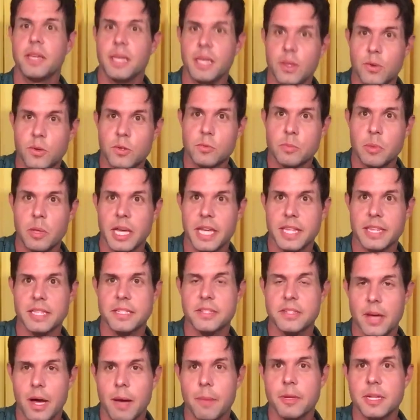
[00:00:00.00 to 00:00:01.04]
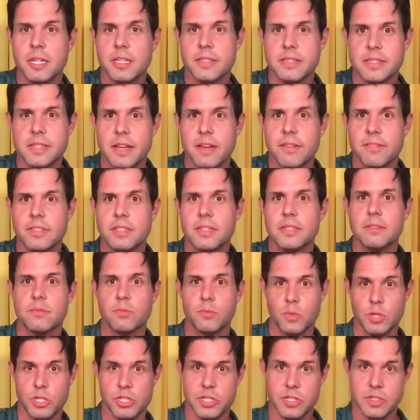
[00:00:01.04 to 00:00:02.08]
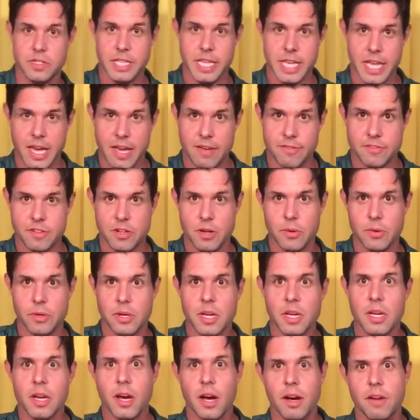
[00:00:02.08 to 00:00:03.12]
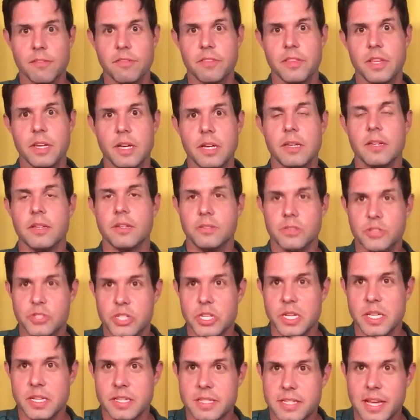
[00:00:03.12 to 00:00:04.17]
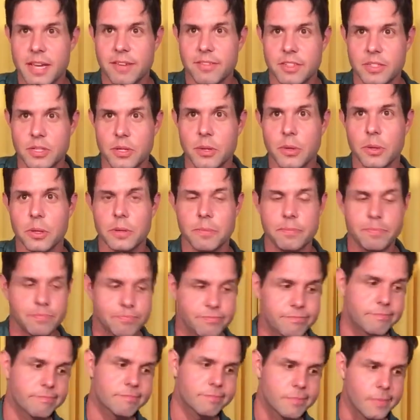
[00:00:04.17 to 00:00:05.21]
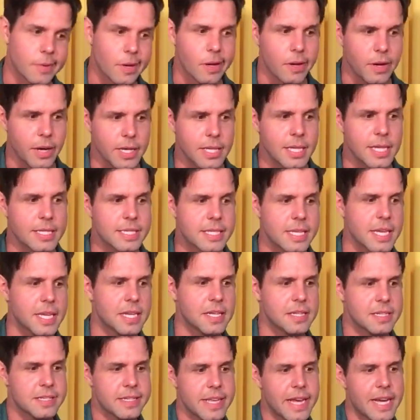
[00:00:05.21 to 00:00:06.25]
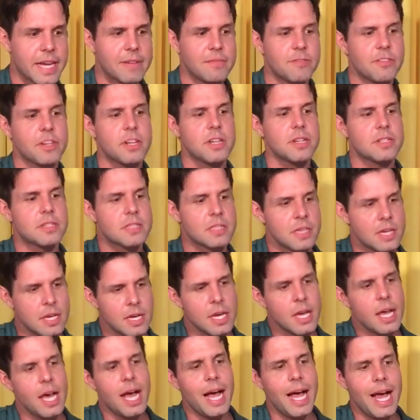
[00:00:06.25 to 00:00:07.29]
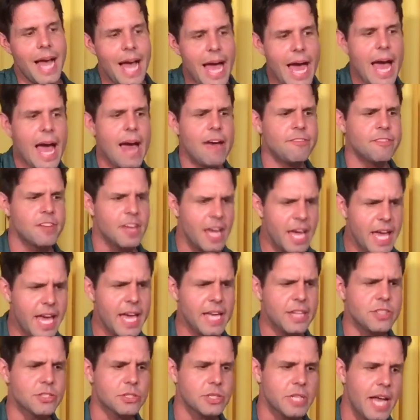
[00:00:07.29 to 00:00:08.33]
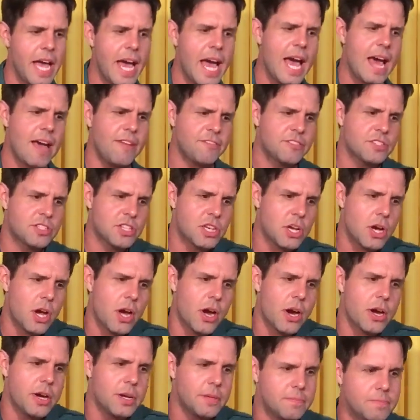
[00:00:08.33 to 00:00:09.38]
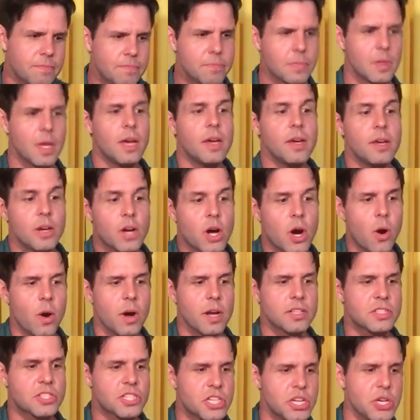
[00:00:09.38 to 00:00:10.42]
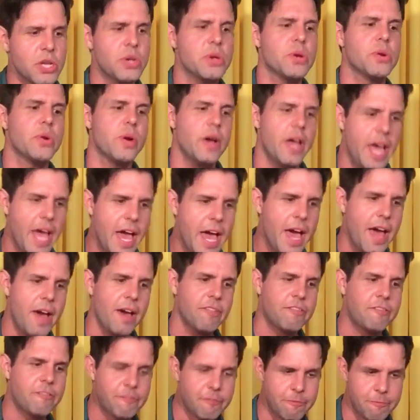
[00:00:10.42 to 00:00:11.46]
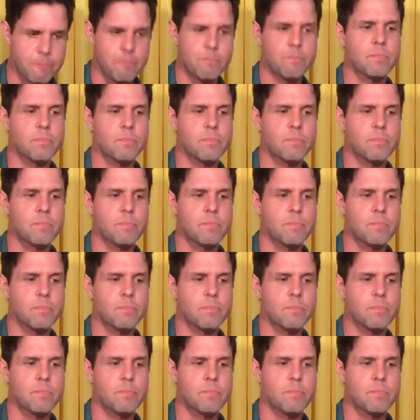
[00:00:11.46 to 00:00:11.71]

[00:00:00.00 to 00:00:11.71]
he was playing the dominant seven, which is the F note of the G7 chord. All right, that's the end of the second verse. A half angel, half turn. Chorus two, F.